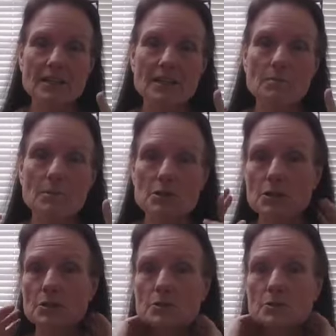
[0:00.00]
Number
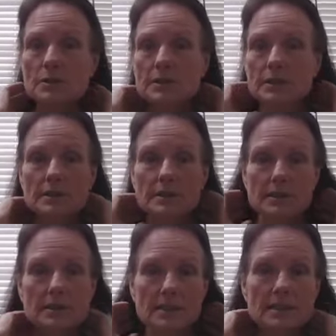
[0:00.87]
2
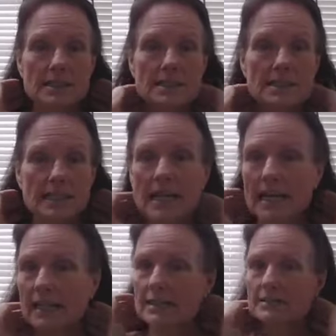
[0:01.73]
is the
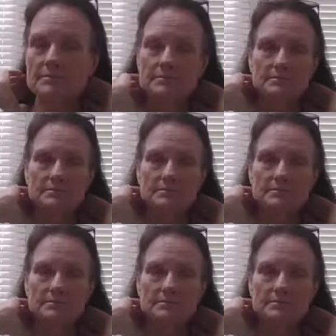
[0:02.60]
neck.